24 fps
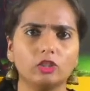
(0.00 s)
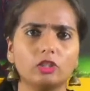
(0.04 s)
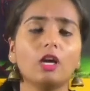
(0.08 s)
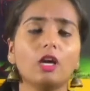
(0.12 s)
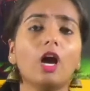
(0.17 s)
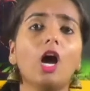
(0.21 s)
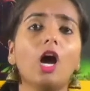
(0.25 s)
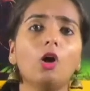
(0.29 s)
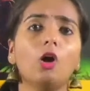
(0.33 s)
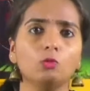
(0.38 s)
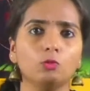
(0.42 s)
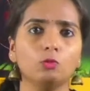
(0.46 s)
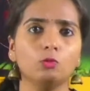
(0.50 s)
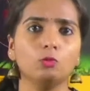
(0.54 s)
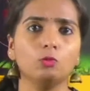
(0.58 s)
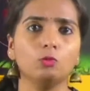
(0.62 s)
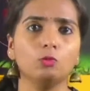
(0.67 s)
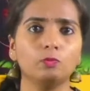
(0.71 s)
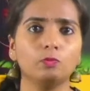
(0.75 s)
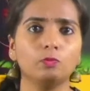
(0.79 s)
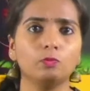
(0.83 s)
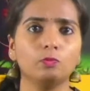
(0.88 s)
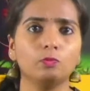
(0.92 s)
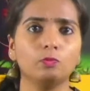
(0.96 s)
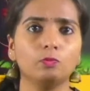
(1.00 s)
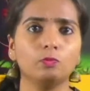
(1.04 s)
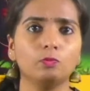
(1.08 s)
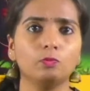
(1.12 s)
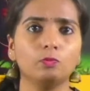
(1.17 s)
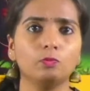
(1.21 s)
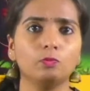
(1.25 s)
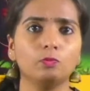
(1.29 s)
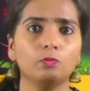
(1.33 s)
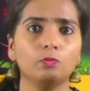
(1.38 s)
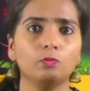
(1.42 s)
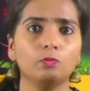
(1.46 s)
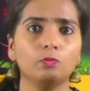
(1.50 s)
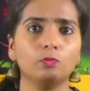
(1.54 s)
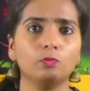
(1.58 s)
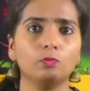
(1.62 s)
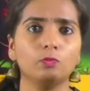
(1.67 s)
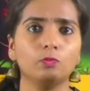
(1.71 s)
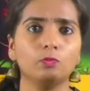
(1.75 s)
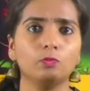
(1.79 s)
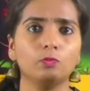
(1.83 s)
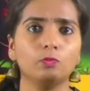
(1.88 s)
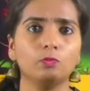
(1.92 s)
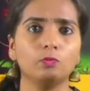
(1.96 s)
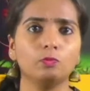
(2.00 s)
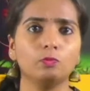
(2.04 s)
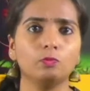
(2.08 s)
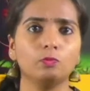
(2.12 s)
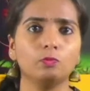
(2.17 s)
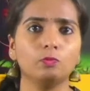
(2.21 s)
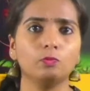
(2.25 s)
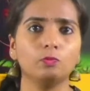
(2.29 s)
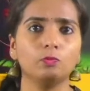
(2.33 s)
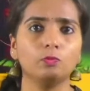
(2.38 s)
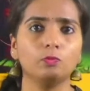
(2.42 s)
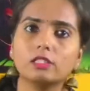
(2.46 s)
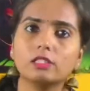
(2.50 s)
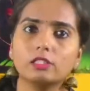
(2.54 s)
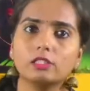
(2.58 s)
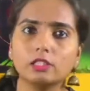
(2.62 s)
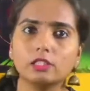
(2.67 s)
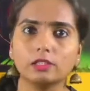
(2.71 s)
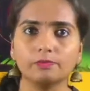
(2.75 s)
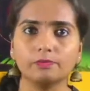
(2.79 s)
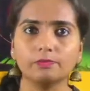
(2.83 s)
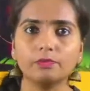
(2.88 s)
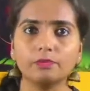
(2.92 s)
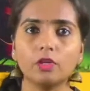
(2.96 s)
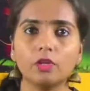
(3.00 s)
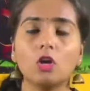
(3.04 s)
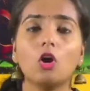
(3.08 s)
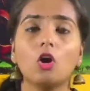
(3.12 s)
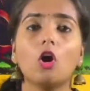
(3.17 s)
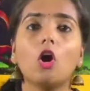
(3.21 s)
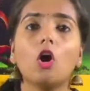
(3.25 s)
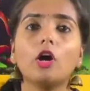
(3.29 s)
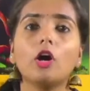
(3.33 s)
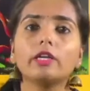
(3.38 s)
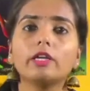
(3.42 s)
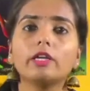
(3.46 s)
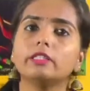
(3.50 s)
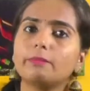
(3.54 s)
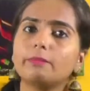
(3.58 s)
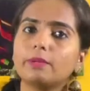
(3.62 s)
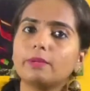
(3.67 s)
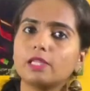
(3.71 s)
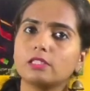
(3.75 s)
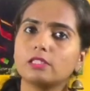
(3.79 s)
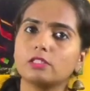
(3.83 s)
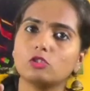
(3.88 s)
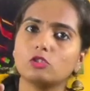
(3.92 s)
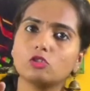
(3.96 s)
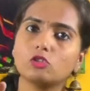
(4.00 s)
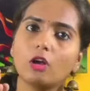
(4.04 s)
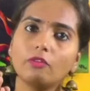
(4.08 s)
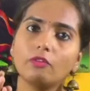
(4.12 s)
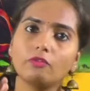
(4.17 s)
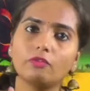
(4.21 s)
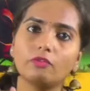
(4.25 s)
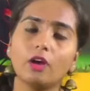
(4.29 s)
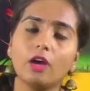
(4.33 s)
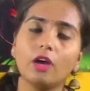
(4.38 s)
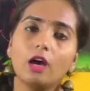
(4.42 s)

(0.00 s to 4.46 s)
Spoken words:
In the presence of oxygen or in the presence of moisture.